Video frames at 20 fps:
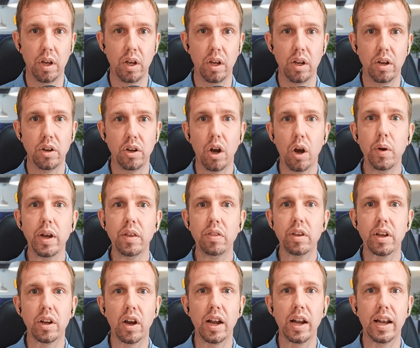Knowing
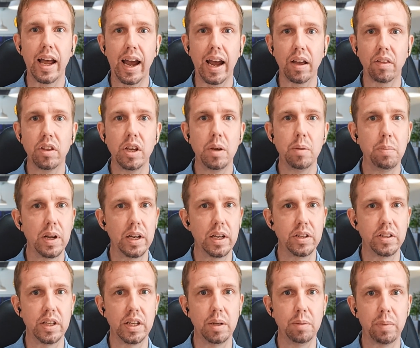that I lack the
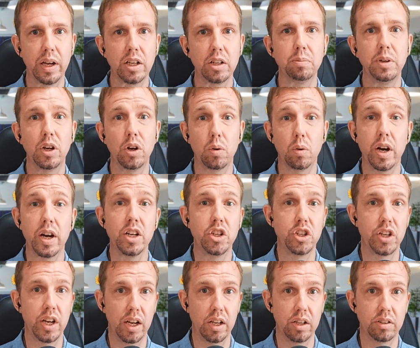ability makes me quite
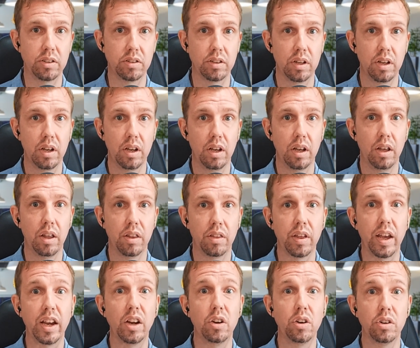jealous.
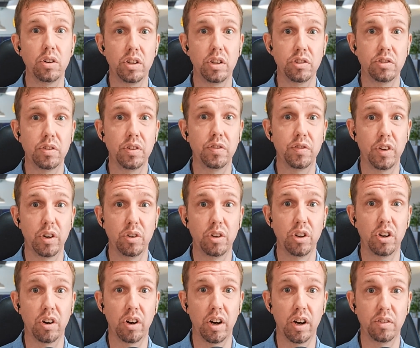Thank goodness for
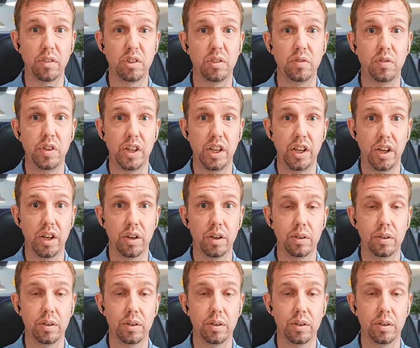photographs and video.